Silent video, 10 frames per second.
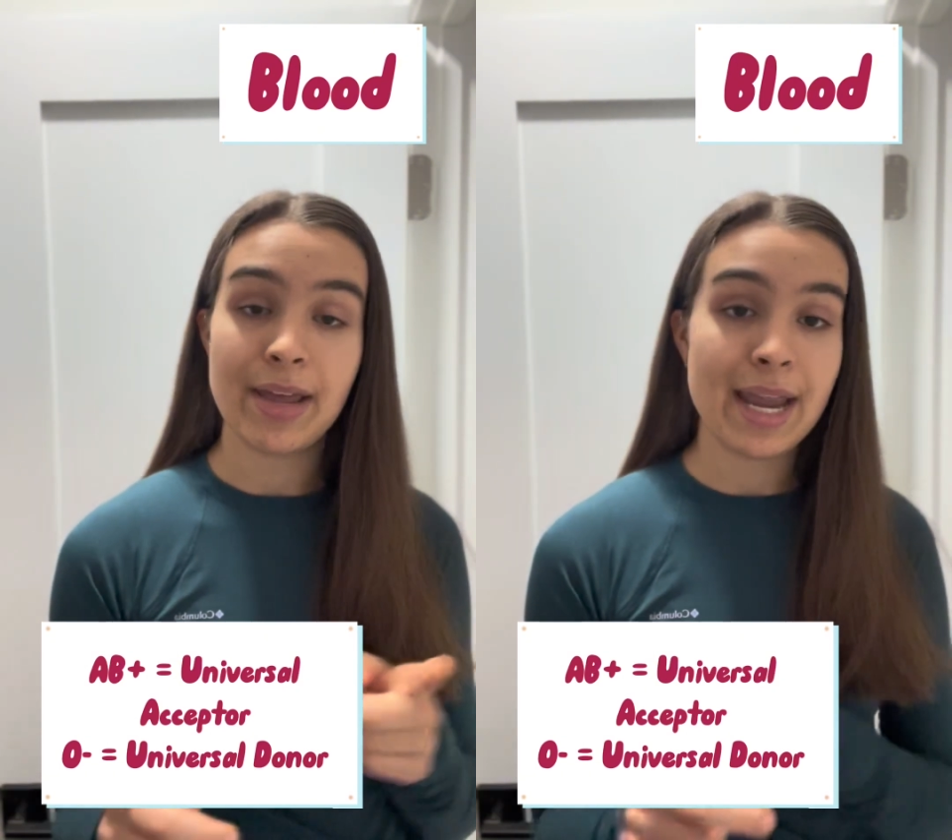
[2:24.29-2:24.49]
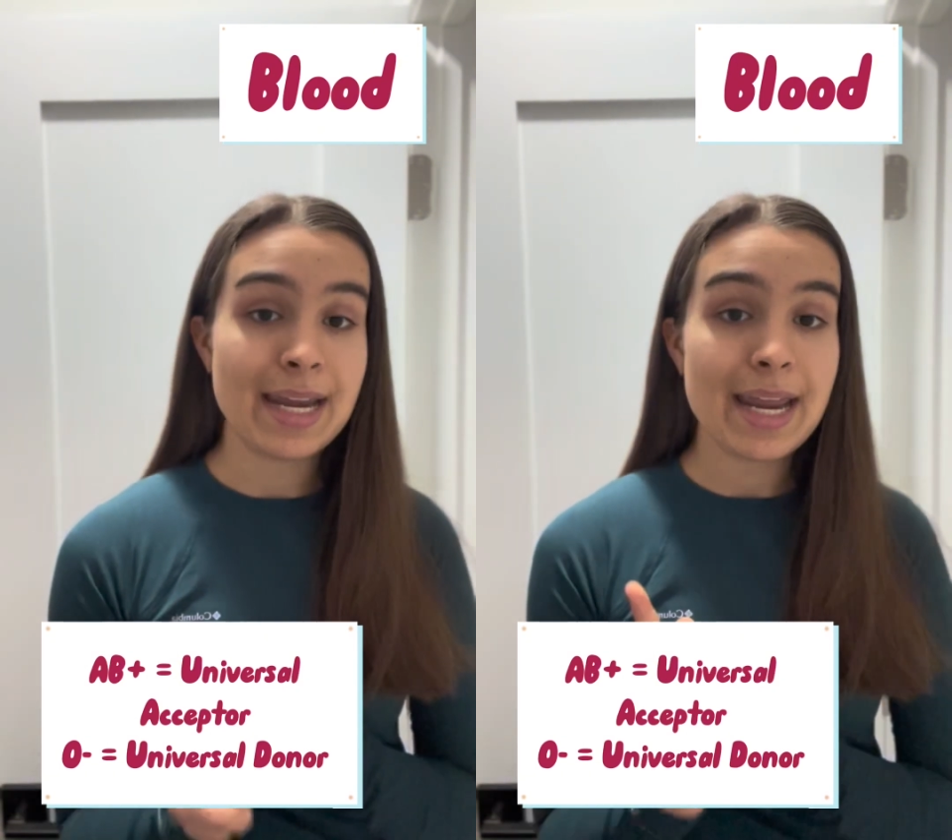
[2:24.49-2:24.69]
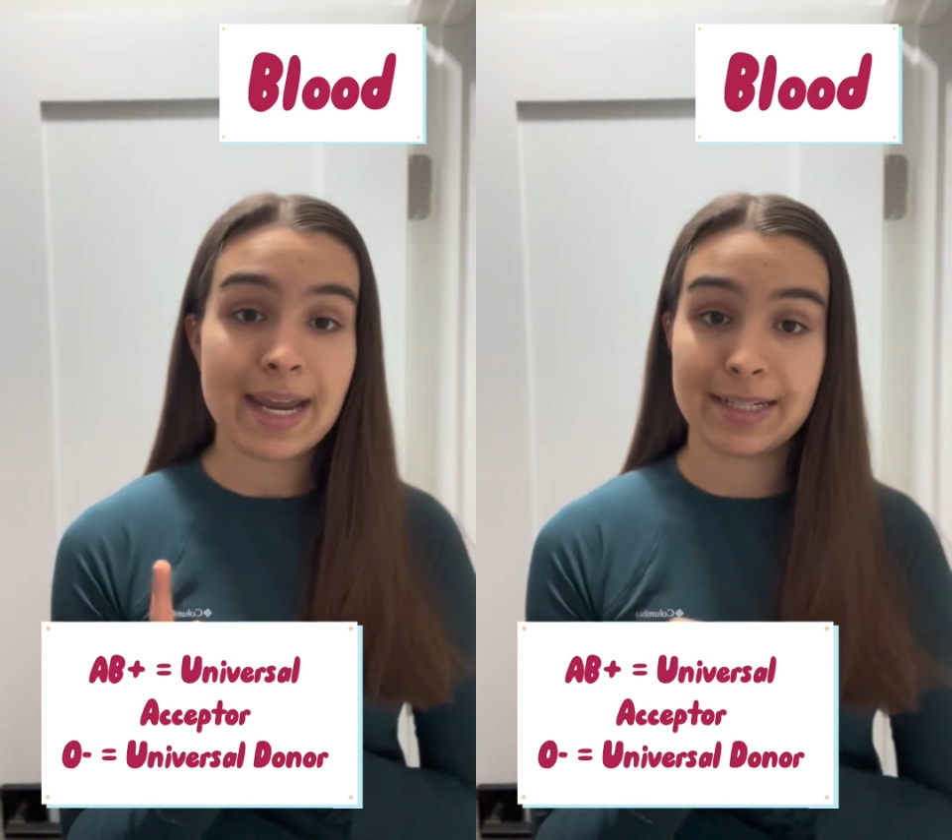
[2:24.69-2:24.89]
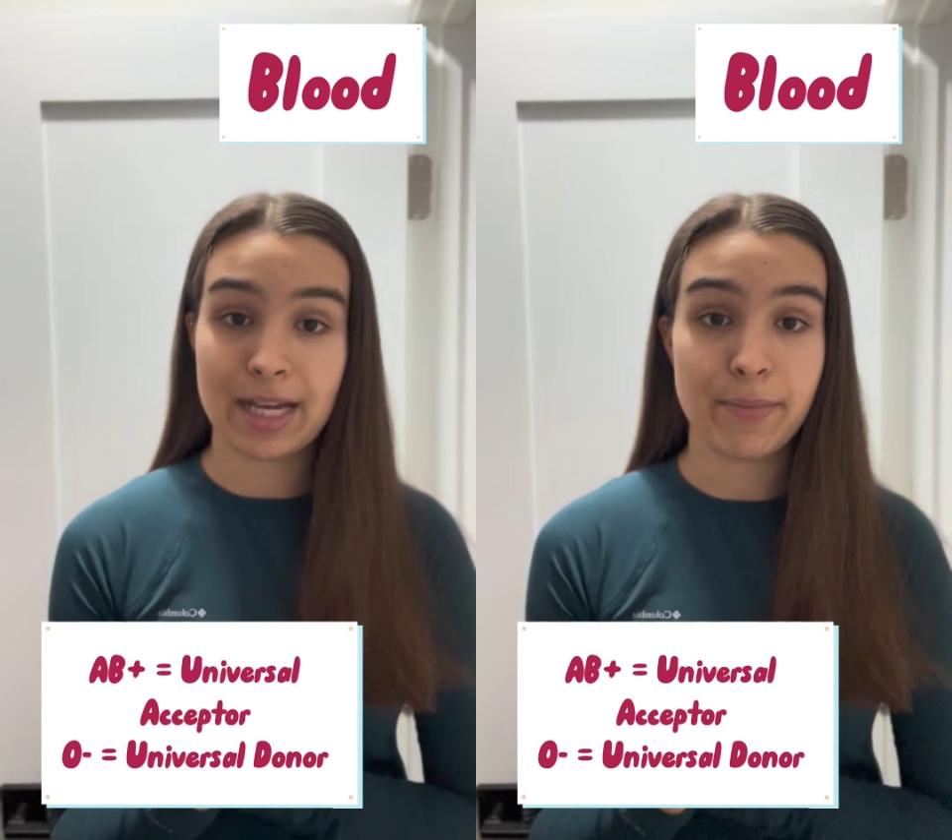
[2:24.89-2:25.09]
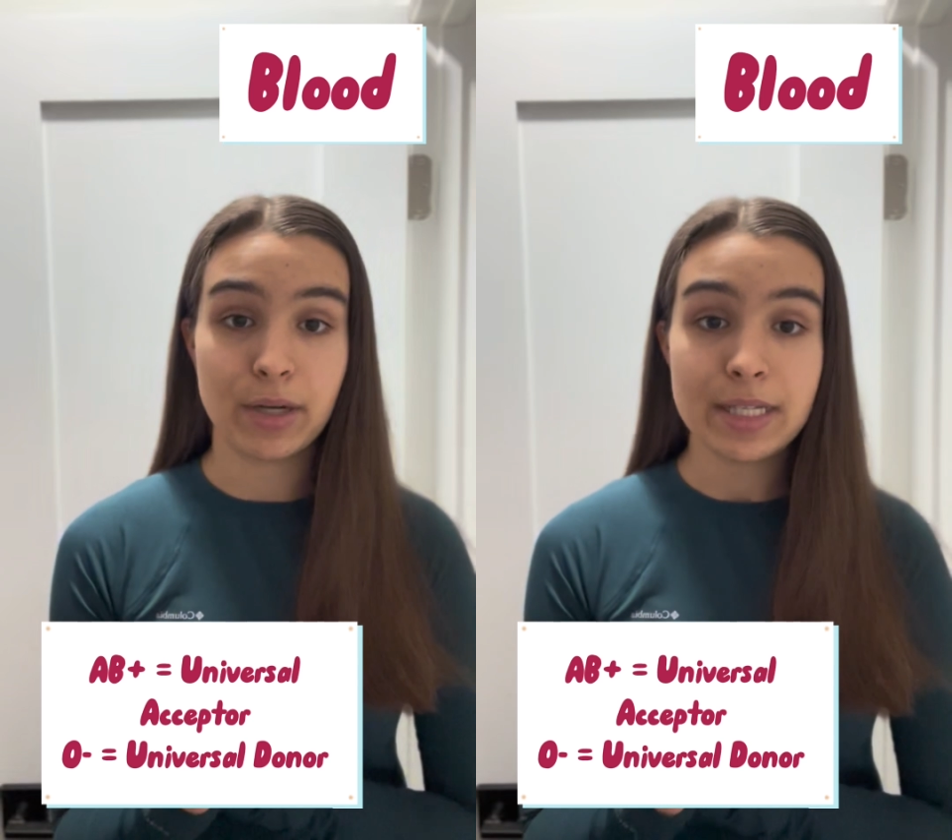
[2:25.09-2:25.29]
any
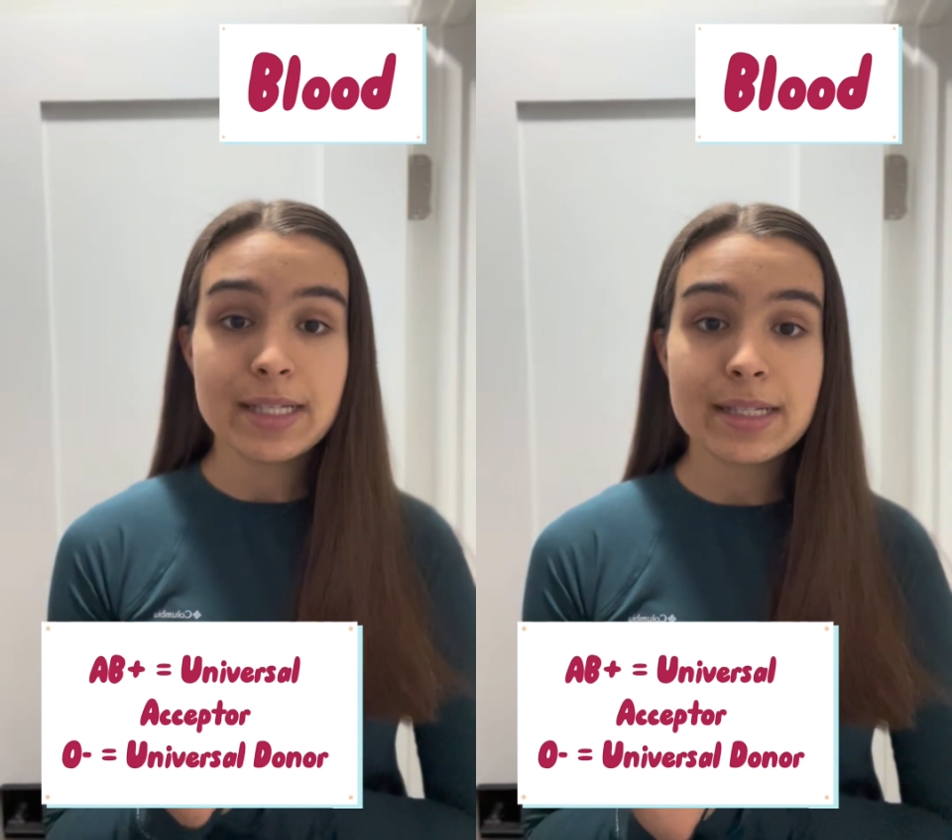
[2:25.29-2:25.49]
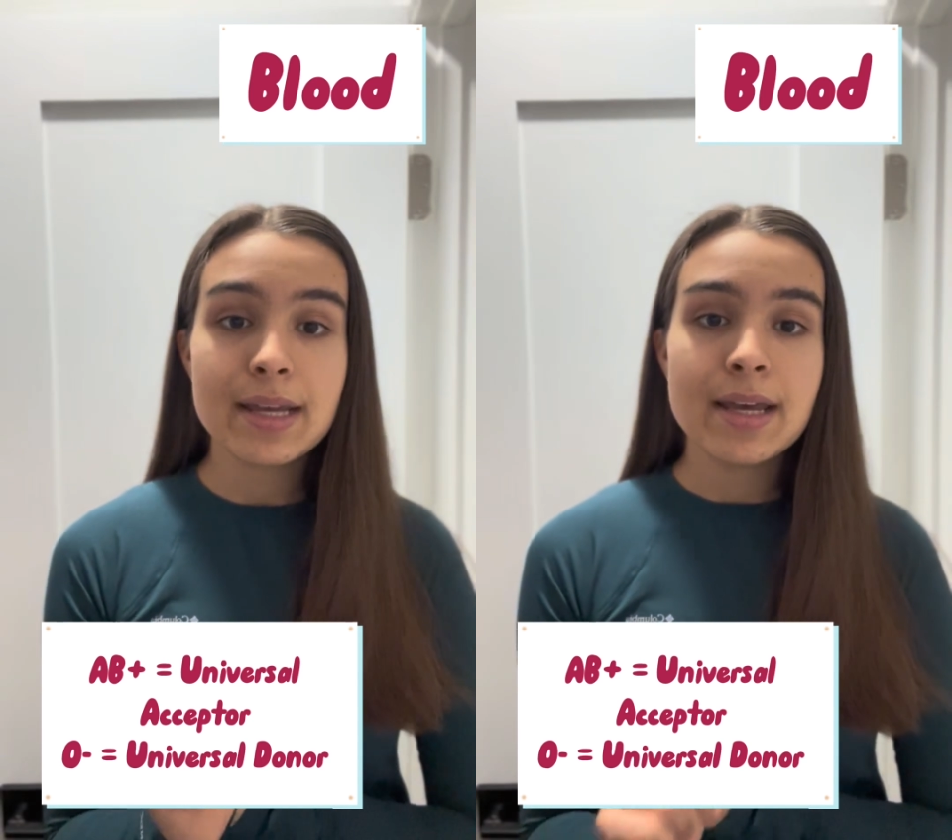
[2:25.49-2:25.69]
antibodies,